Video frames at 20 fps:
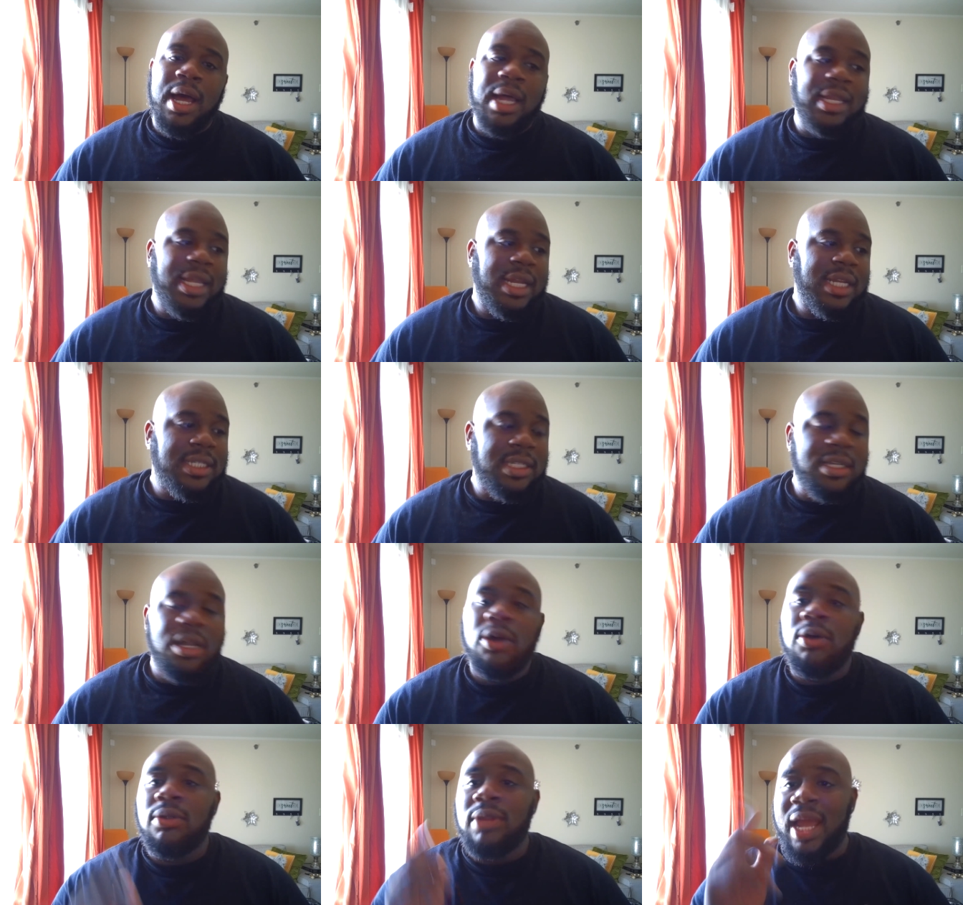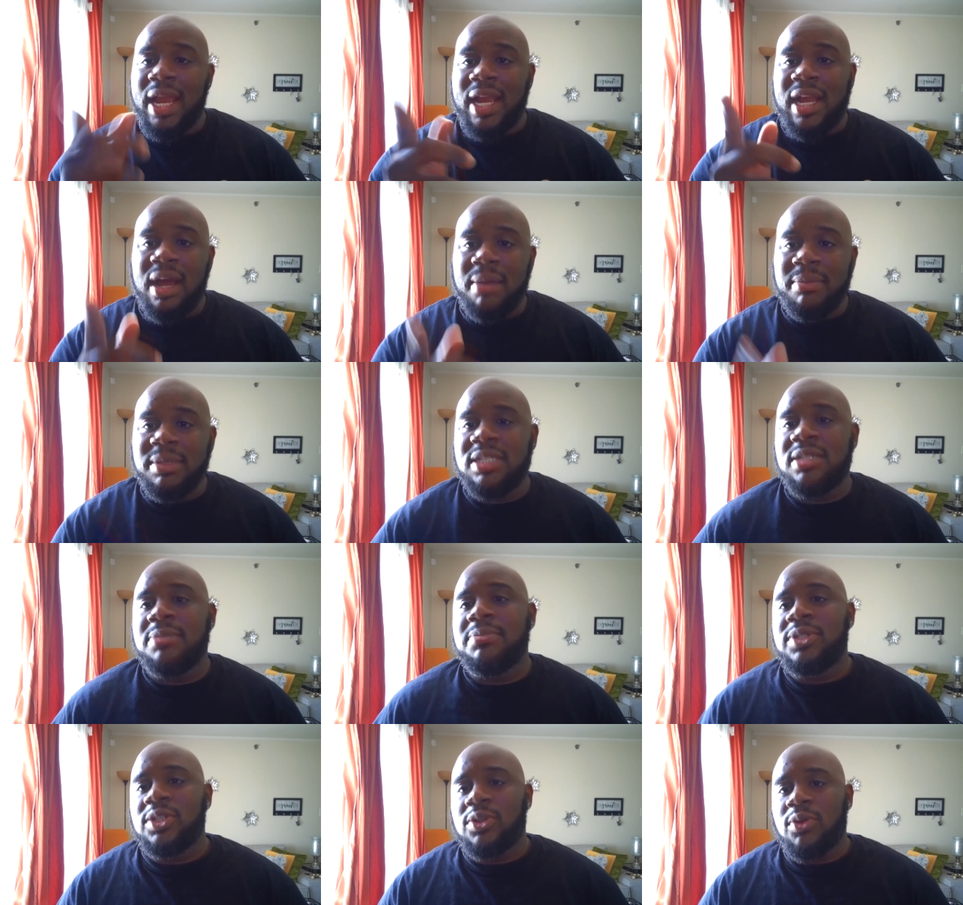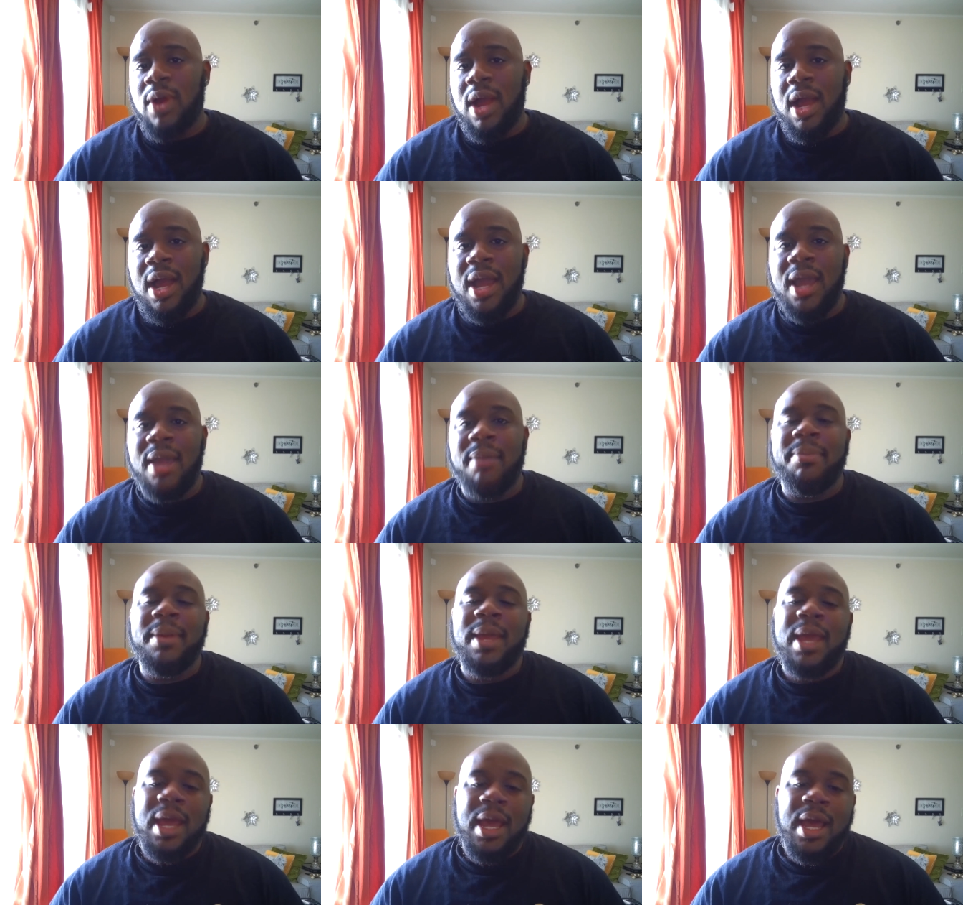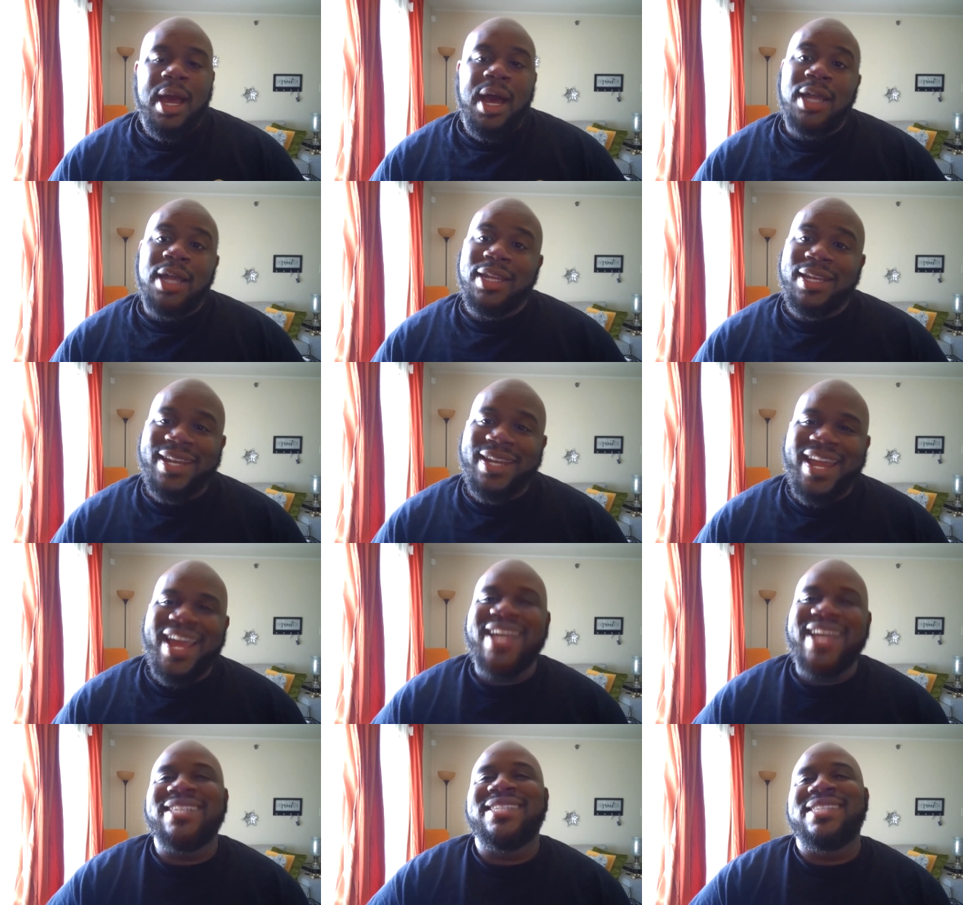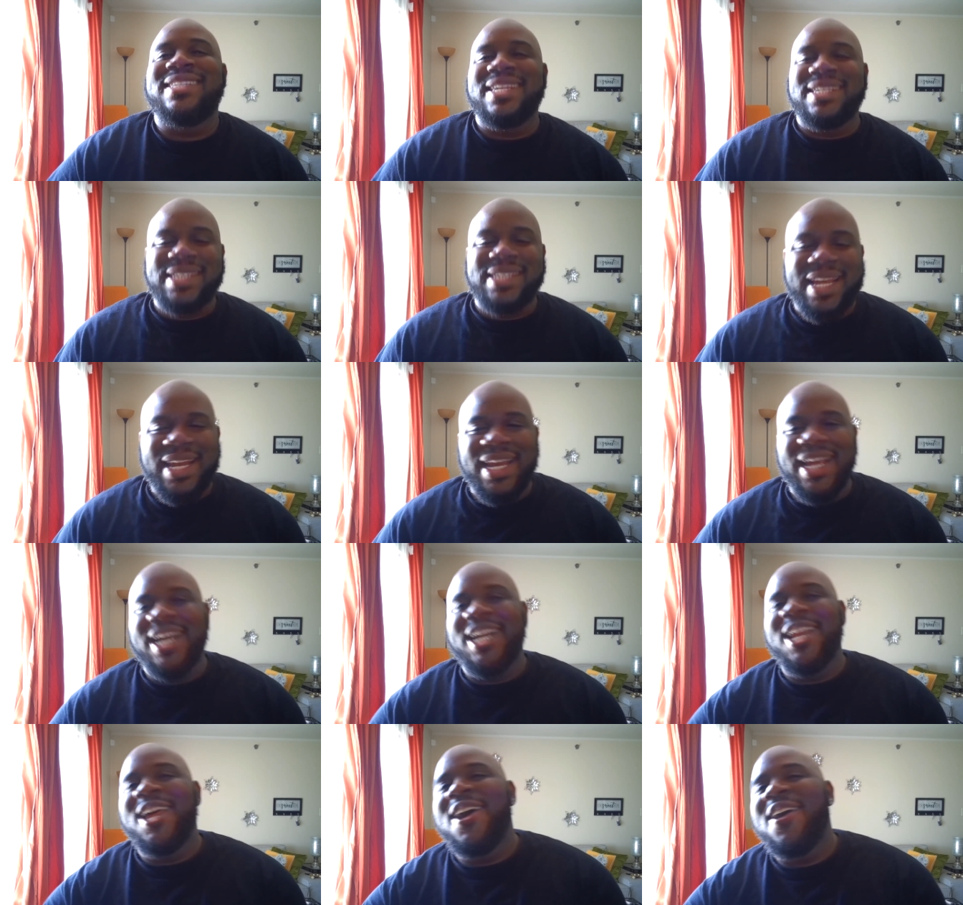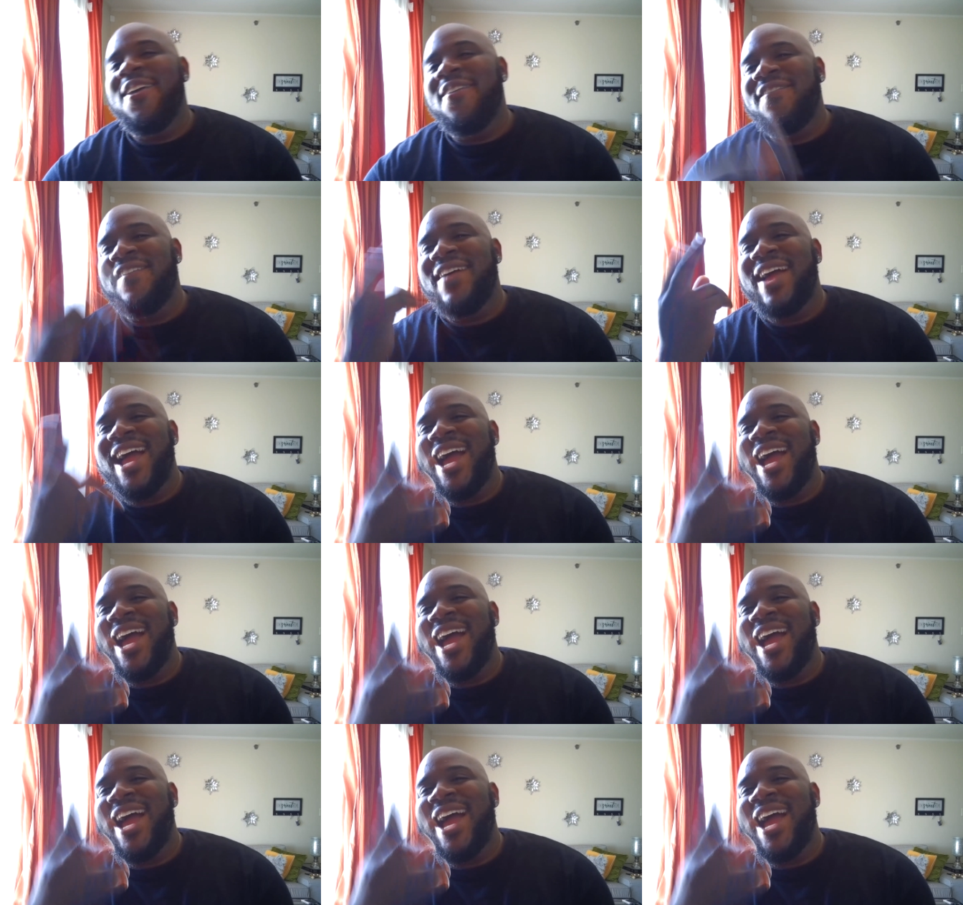Let us know. Like, comment, subscribe. Other than that, Sensei Lick Love.